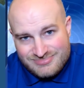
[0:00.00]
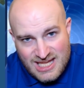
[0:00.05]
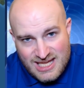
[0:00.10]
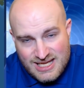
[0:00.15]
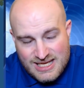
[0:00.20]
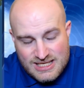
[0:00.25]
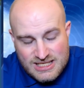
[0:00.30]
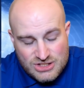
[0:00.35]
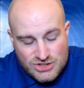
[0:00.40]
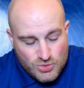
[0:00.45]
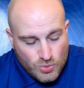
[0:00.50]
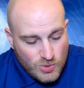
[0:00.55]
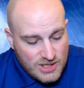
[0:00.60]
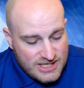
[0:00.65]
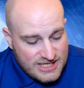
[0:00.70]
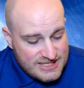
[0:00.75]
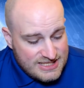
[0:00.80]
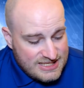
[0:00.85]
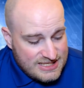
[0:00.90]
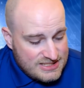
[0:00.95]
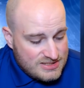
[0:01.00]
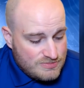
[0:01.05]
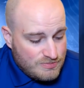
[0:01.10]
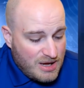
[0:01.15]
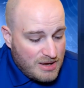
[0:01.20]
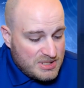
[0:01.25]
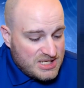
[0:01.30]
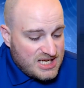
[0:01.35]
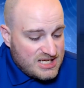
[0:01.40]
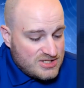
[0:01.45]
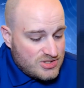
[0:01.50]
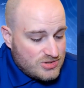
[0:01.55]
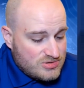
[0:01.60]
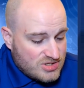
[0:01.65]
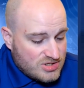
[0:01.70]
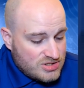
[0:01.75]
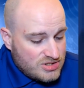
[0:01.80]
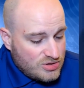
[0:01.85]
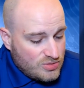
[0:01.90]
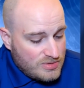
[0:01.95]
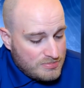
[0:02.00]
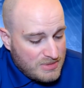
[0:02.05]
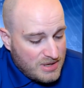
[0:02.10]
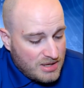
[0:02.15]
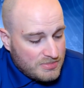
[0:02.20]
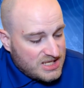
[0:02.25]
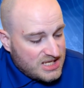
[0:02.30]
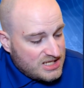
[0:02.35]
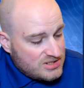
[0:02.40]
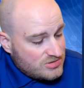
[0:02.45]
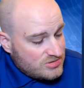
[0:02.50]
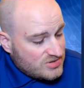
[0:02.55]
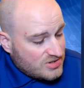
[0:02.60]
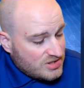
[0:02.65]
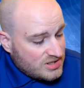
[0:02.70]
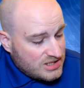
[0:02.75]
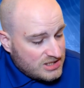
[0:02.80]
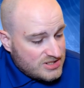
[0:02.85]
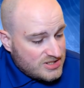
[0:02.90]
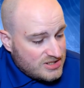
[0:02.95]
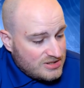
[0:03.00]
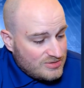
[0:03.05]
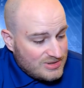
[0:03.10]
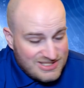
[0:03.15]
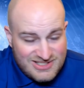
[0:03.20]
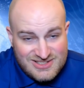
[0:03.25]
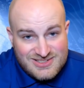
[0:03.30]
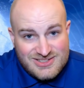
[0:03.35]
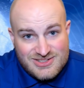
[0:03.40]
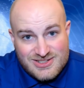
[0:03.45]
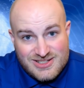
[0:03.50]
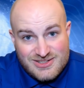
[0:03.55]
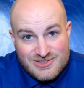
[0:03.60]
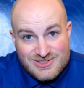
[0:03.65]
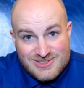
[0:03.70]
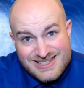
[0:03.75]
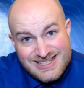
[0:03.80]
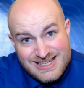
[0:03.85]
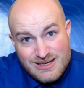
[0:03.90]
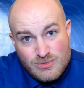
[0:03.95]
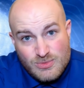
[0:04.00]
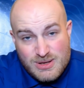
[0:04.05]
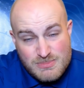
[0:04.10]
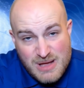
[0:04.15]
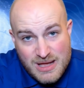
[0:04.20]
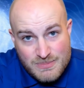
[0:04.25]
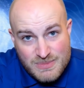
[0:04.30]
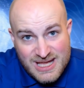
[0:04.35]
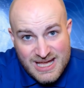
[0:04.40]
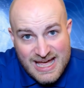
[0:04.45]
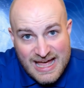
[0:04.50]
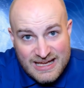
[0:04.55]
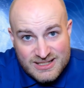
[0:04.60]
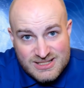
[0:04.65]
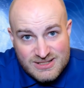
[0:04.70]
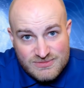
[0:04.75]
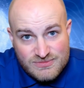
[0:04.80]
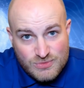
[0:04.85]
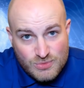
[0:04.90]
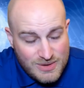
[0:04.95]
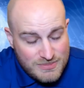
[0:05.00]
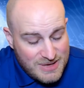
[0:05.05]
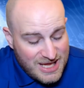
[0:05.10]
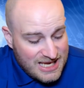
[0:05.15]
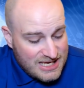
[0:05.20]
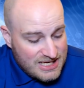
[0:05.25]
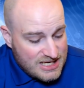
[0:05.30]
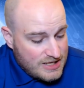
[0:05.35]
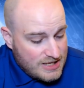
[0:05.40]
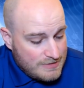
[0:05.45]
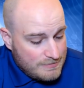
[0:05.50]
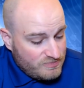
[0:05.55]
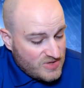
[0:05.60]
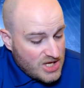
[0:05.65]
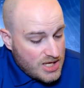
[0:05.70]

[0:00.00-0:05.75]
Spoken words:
It is what it is. Mama Nature's going to do what Mama Nature's going to do. It just shows, we may be active, we may not.